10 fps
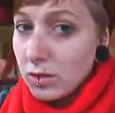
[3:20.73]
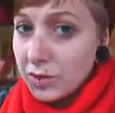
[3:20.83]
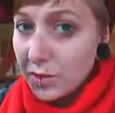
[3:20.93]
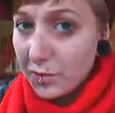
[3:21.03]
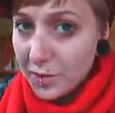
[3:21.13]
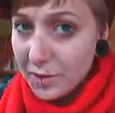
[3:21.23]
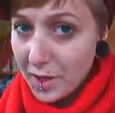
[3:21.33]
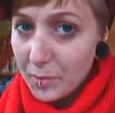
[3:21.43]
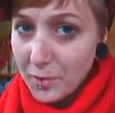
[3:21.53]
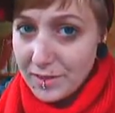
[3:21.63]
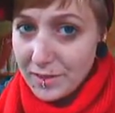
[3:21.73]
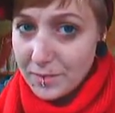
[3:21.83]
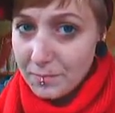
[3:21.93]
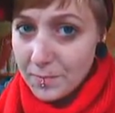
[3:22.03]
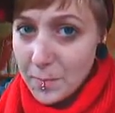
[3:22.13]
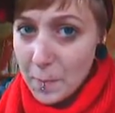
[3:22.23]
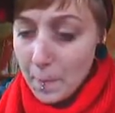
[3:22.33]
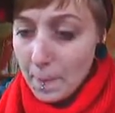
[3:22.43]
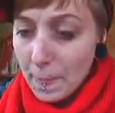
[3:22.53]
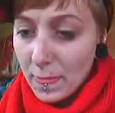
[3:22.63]
So for some reason,
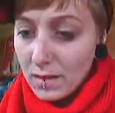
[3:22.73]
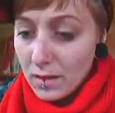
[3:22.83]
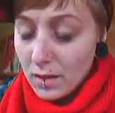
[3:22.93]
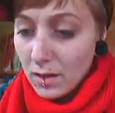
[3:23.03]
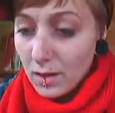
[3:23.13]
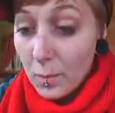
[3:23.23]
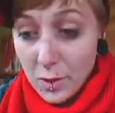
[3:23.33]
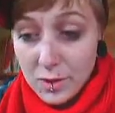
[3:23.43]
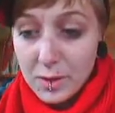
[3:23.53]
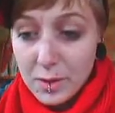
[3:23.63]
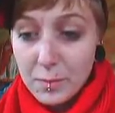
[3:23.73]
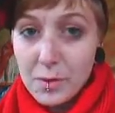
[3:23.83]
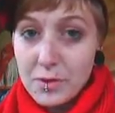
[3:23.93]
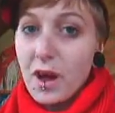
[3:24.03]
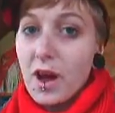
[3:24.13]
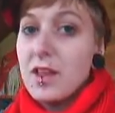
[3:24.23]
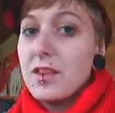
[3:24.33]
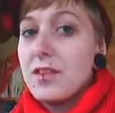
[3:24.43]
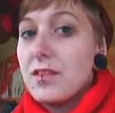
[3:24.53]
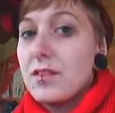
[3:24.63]
a bunch of people thought,
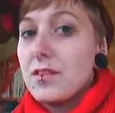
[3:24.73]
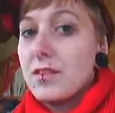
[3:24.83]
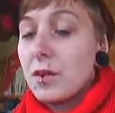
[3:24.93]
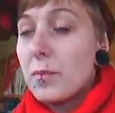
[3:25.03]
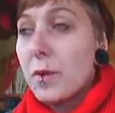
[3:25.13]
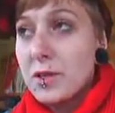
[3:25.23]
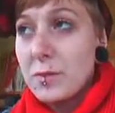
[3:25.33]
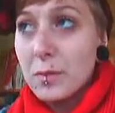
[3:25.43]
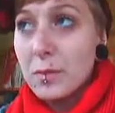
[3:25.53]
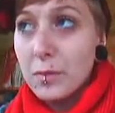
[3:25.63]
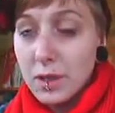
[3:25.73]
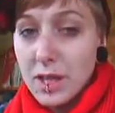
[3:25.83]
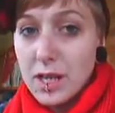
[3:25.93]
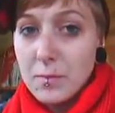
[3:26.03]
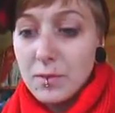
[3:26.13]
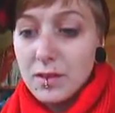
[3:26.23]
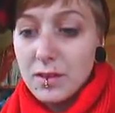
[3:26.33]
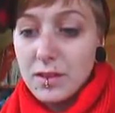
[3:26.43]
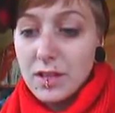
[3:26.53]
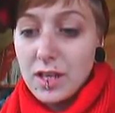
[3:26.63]
or a bunch of people blamed
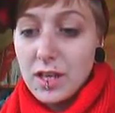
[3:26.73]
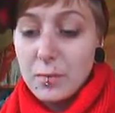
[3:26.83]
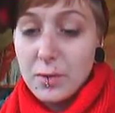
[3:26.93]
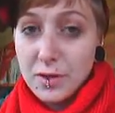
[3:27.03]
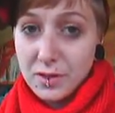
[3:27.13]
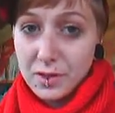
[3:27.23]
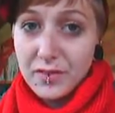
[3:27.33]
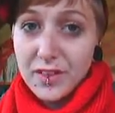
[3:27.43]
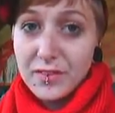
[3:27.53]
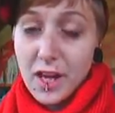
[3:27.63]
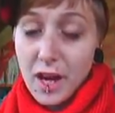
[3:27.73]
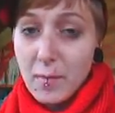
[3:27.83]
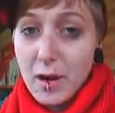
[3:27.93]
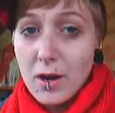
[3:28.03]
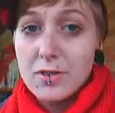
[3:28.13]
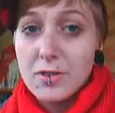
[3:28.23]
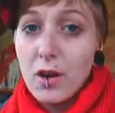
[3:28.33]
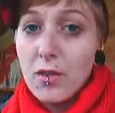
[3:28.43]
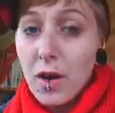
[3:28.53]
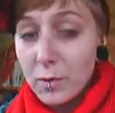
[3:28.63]
the preservative
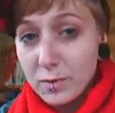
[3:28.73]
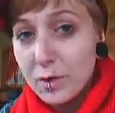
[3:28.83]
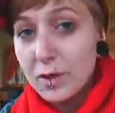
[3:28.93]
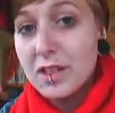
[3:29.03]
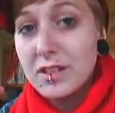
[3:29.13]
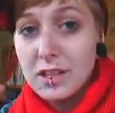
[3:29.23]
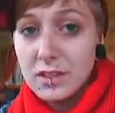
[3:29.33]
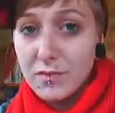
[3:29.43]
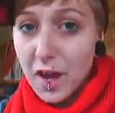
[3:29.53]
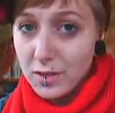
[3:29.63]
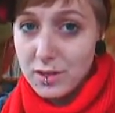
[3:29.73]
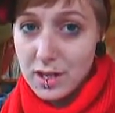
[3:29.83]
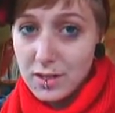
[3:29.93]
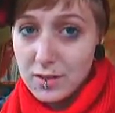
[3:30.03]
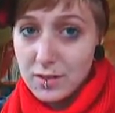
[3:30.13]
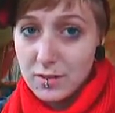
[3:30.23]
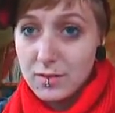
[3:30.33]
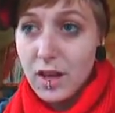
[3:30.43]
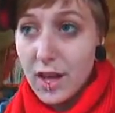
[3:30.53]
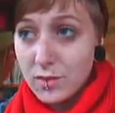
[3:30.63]
thimerosal that was put into these
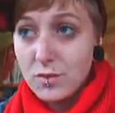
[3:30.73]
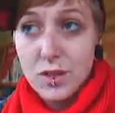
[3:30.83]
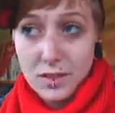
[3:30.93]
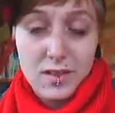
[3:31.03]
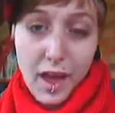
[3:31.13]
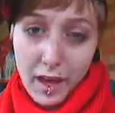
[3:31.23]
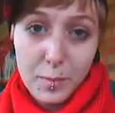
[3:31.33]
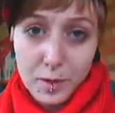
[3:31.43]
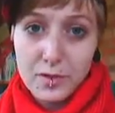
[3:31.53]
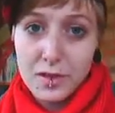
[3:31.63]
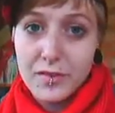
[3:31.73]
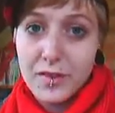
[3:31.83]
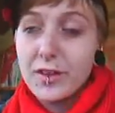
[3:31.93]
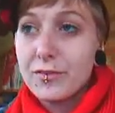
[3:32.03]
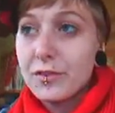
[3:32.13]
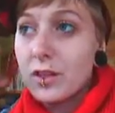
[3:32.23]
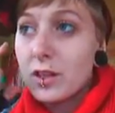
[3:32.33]
vaccinations as just that, preservative.